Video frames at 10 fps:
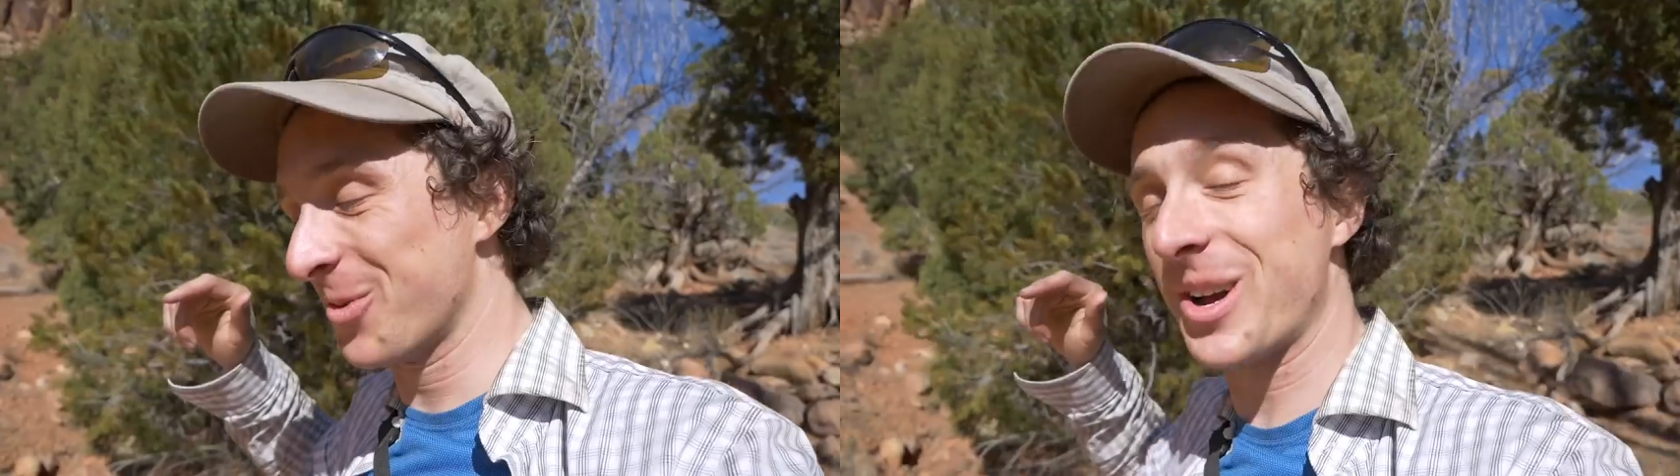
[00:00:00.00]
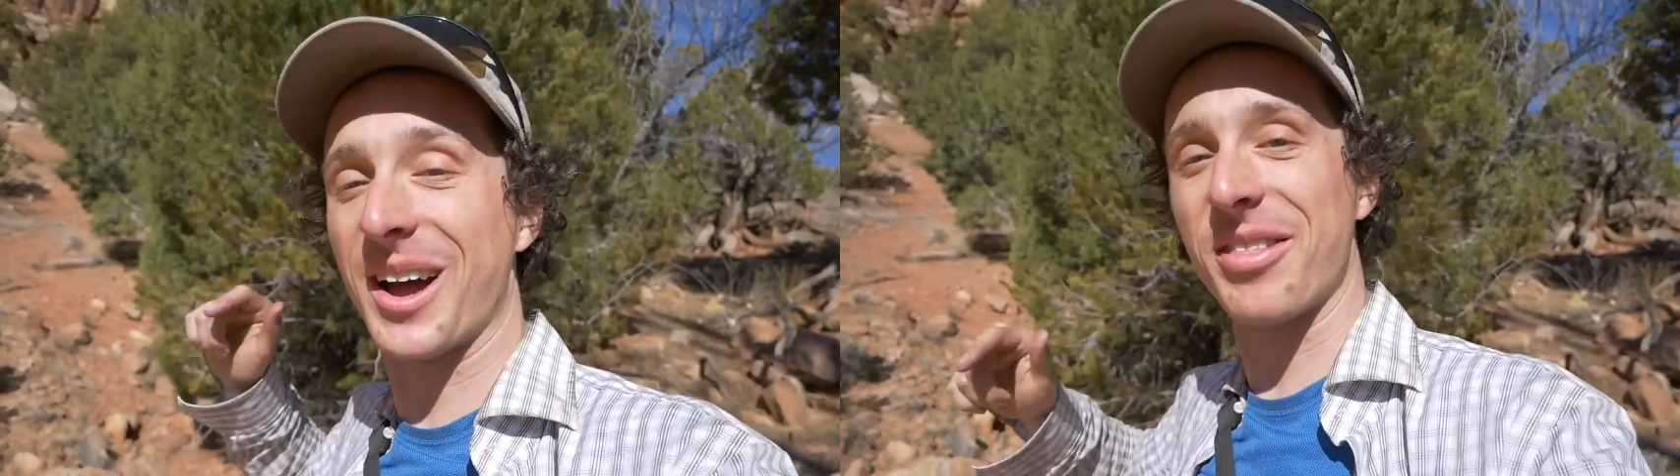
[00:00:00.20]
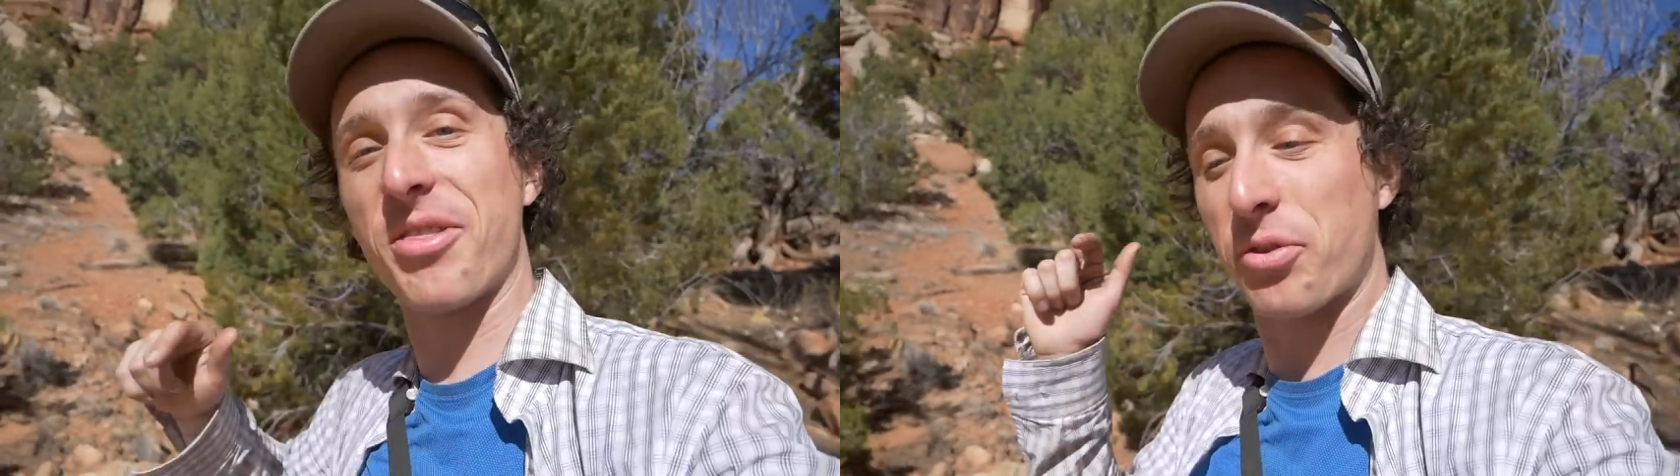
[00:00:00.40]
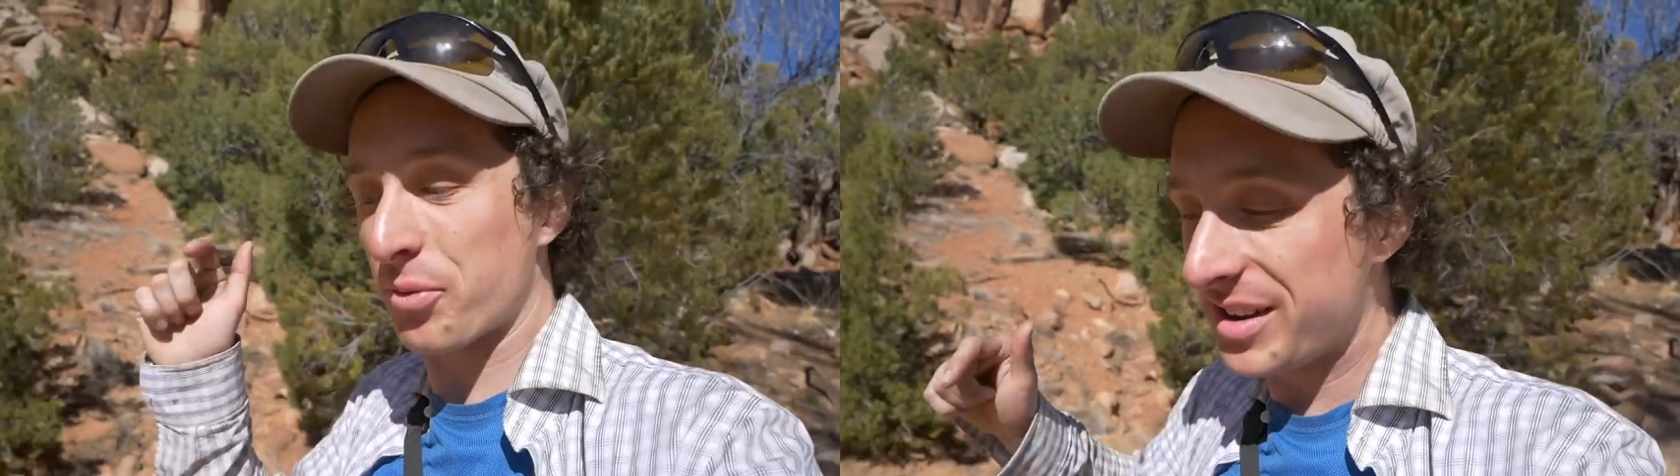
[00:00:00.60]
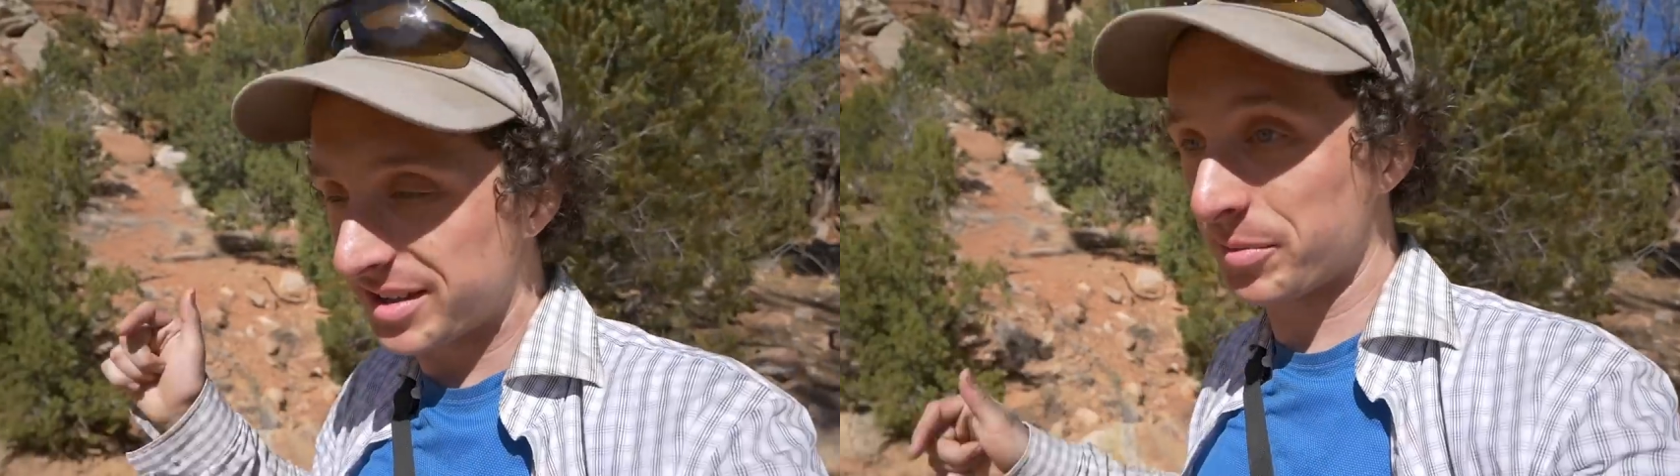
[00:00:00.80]
we got
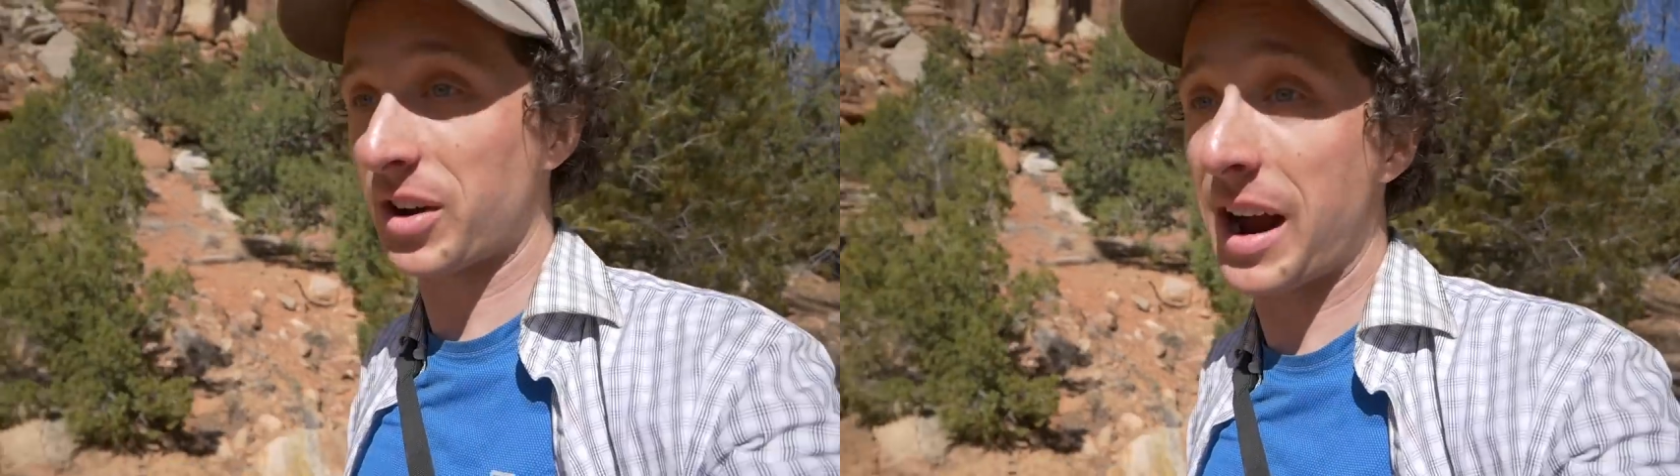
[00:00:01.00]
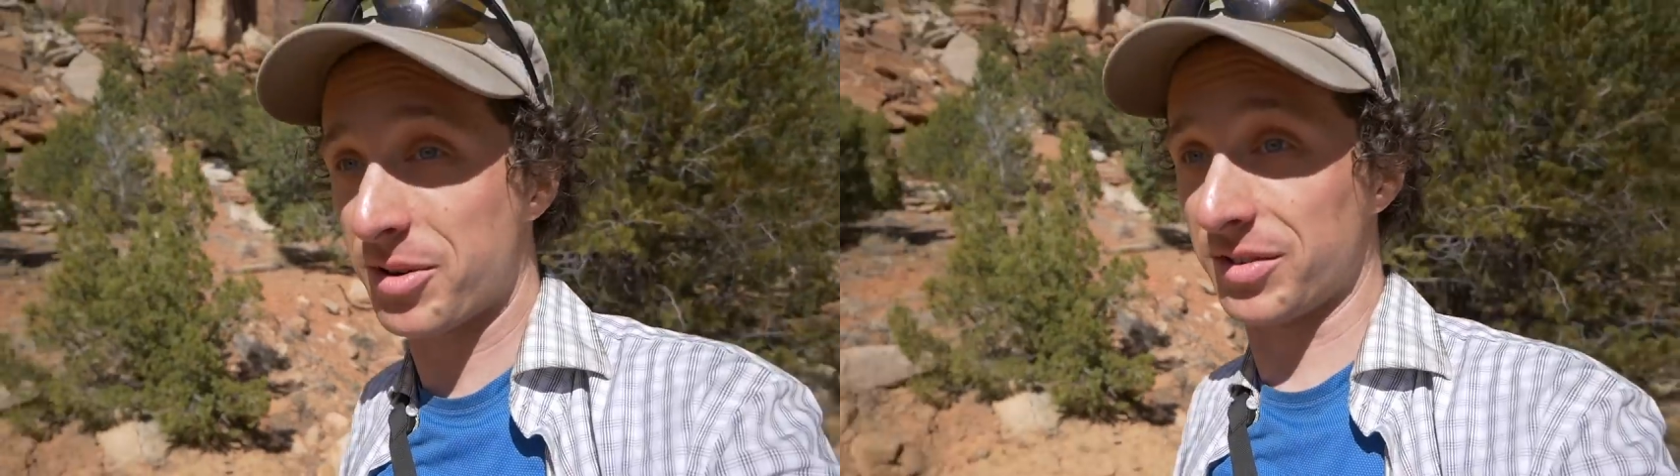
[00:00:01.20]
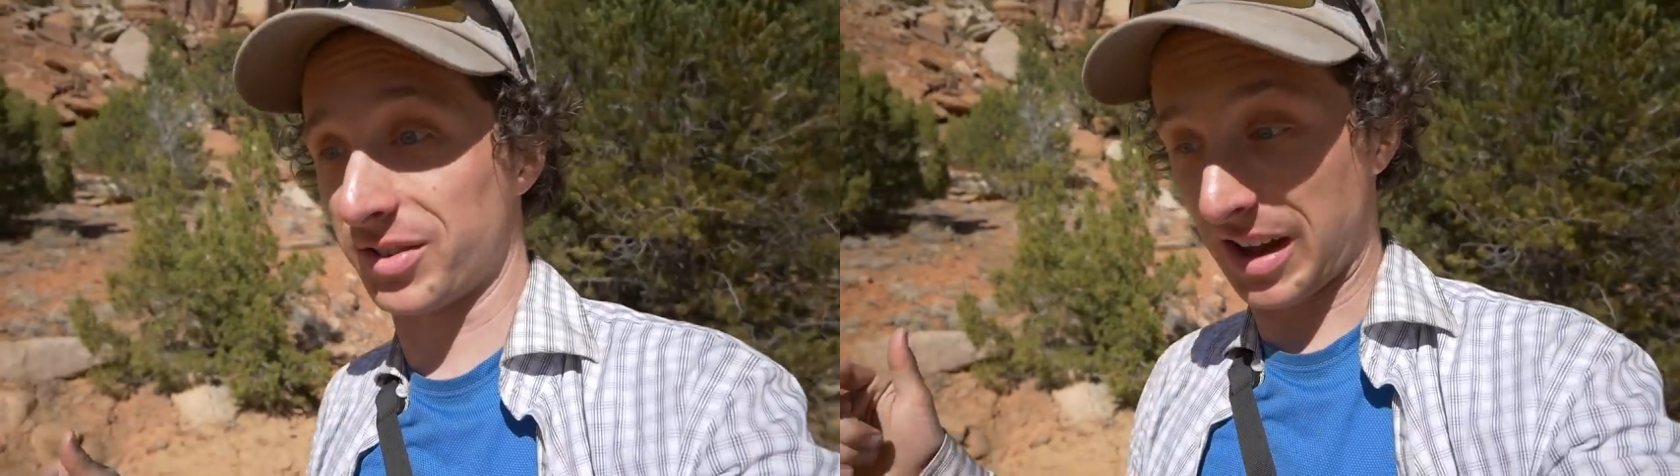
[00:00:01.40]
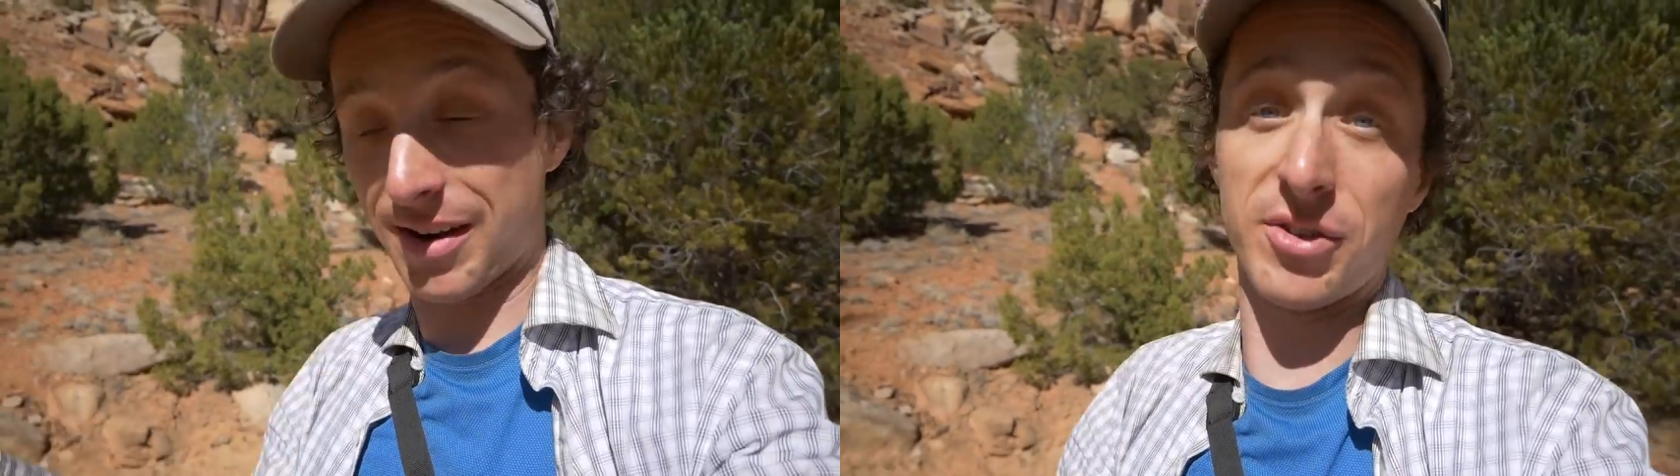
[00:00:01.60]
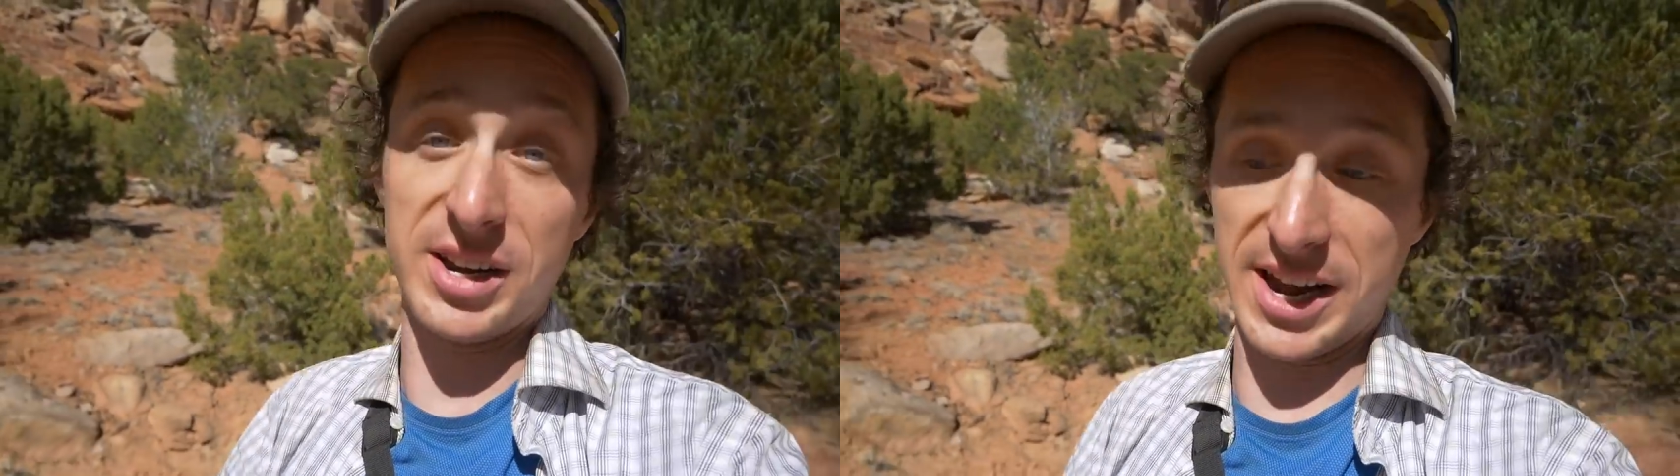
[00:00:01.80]
3 subscribers
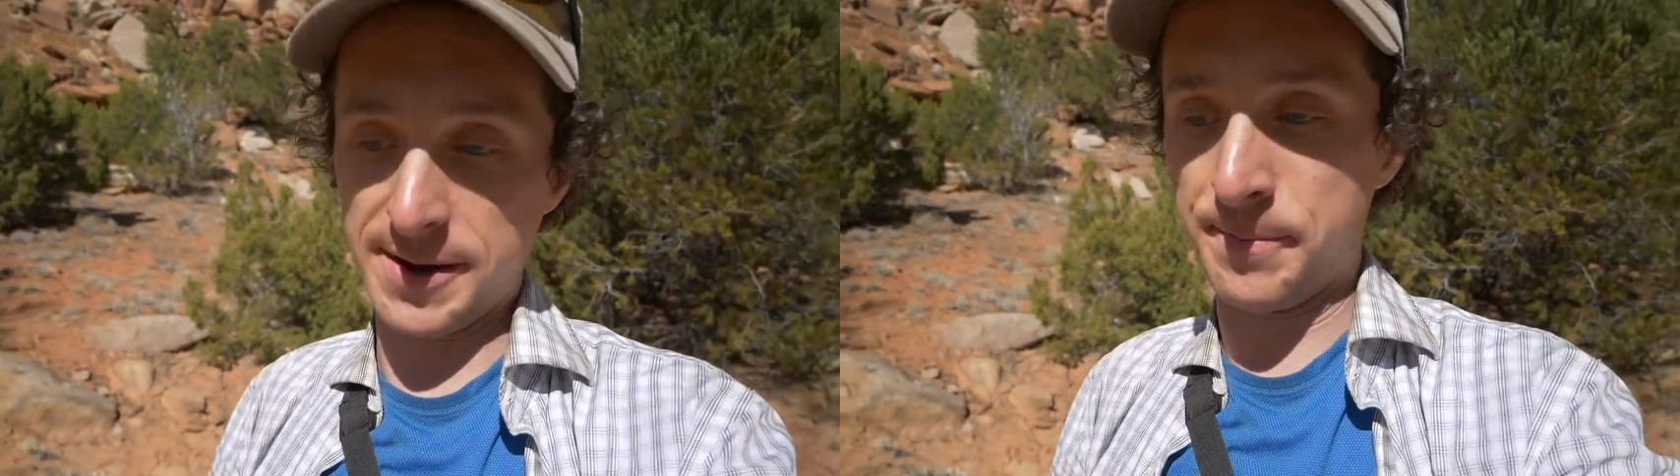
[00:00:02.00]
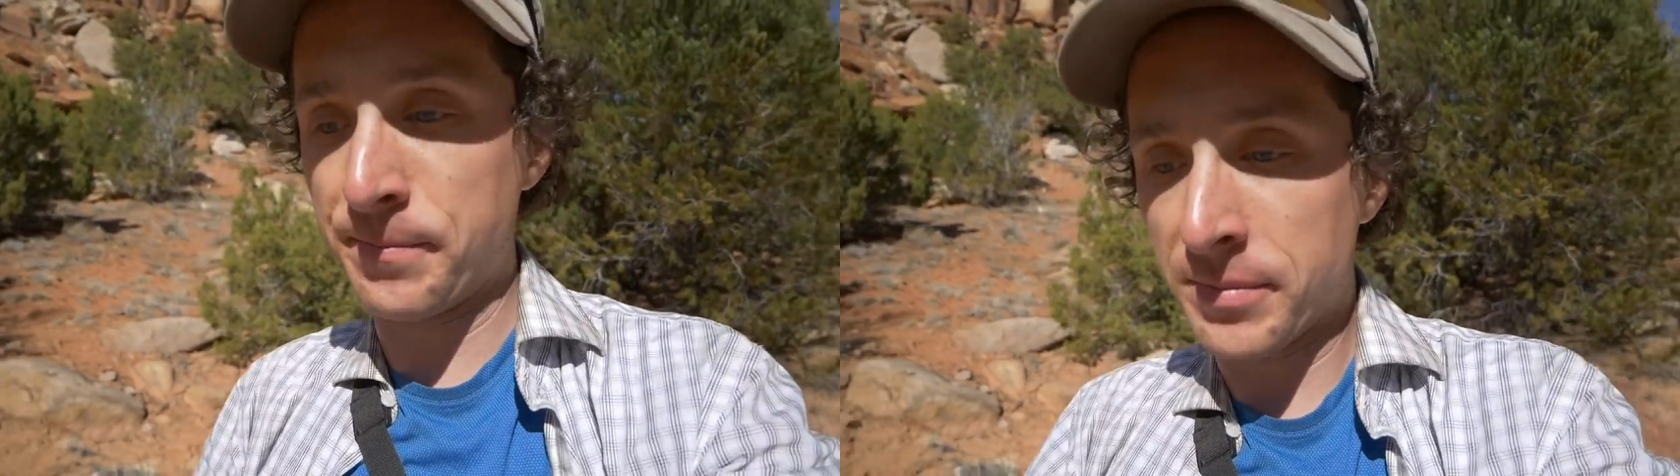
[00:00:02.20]
every day.